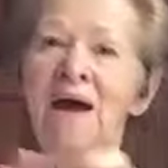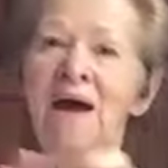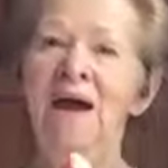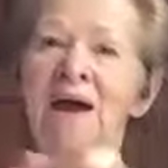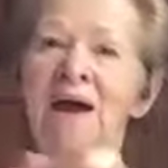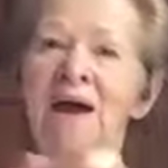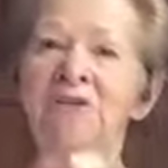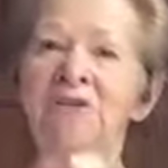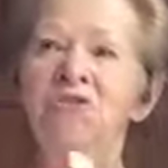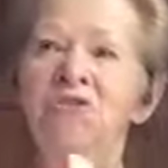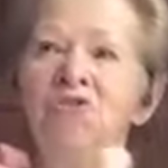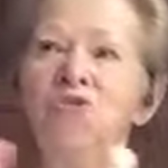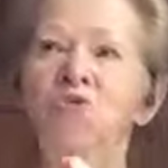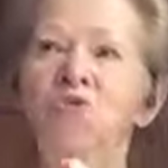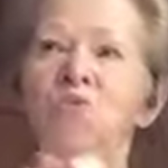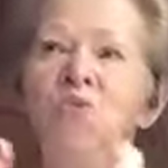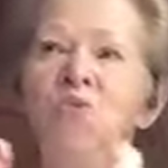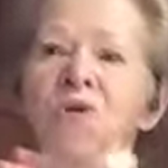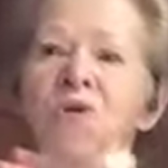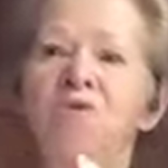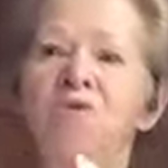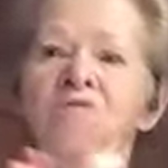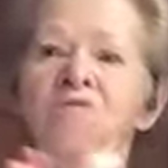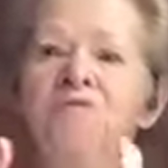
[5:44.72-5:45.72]
And you
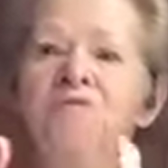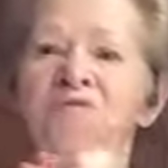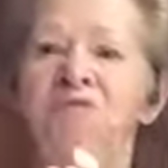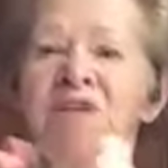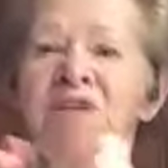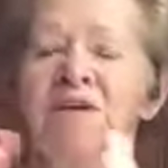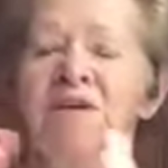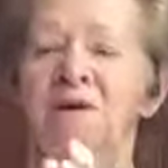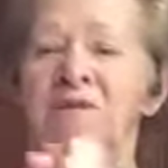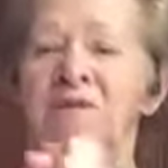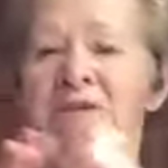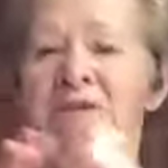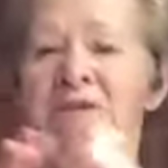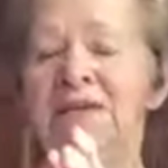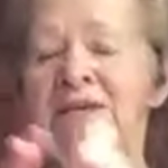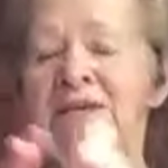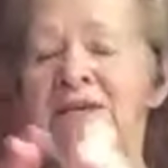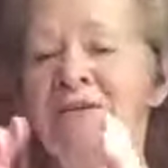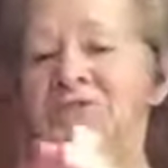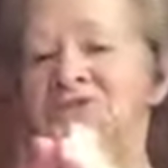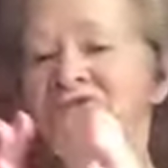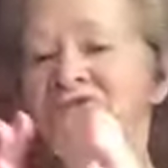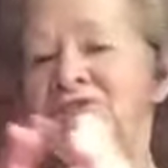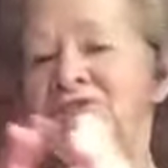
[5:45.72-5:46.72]
will feel the
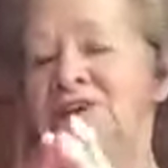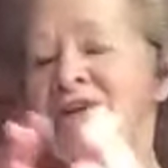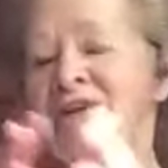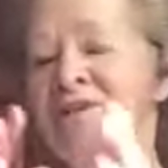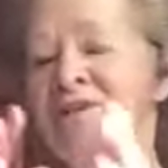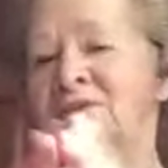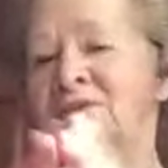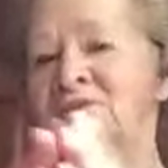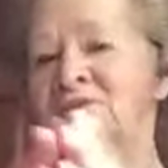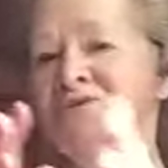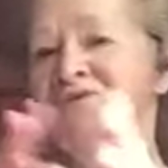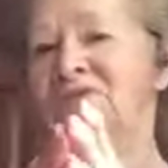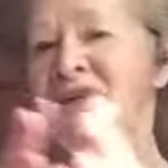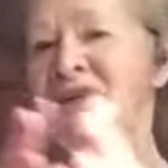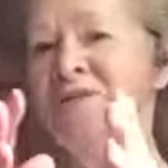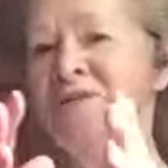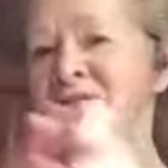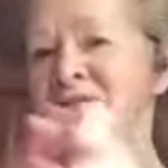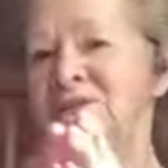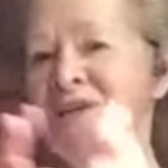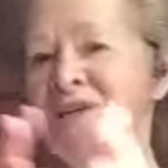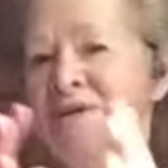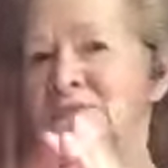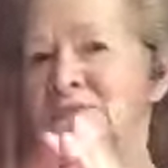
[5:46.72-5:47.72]
energy in those
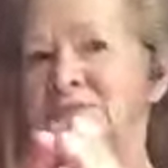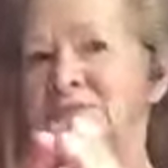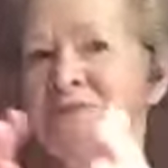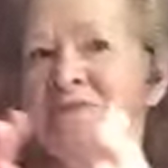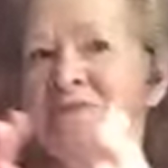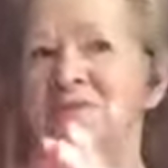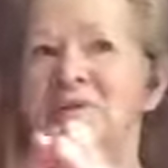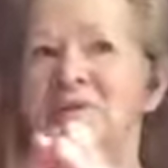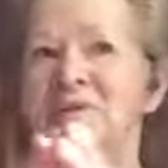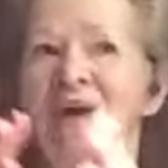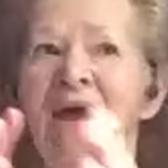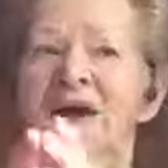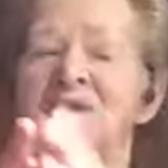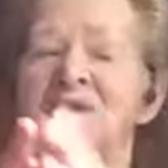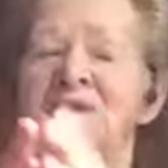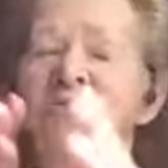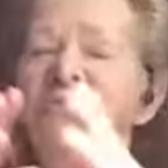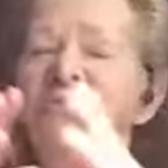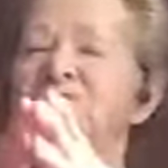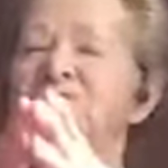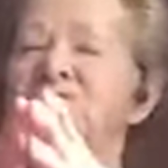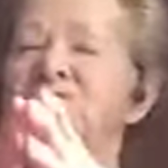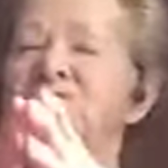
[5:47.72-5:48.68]
fingertips, and you'll